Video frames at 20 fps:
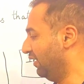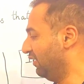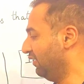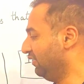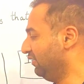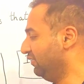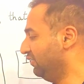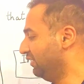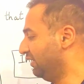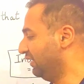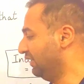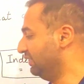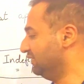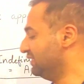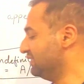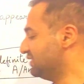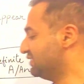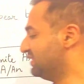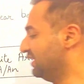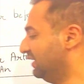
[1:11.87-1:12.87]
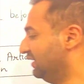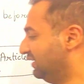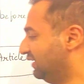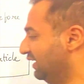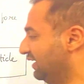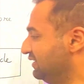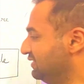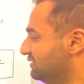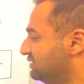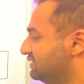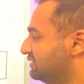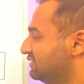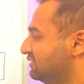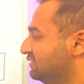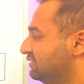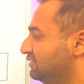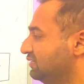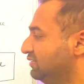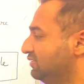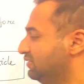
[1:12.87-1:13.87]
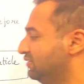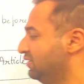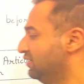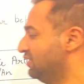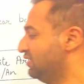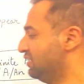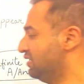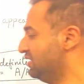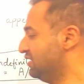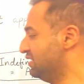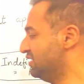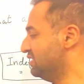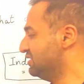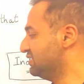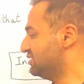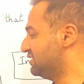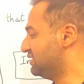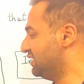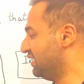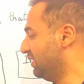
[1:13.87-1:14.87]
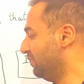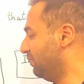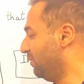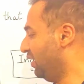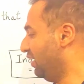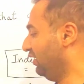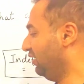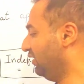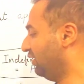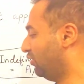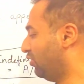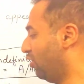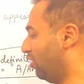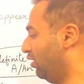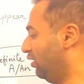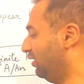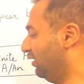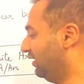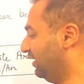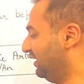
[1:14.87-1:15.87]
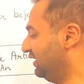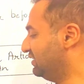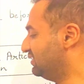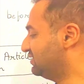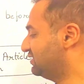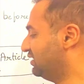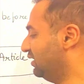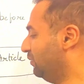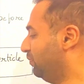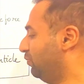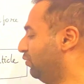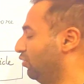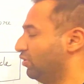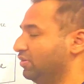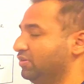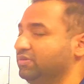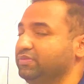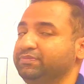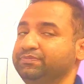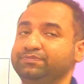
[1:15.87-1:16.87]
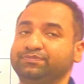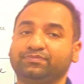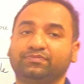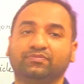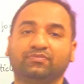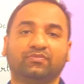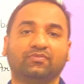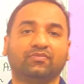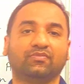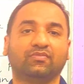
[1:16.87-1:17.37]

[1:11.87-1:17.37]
Here in this sentence, Seema reads the book.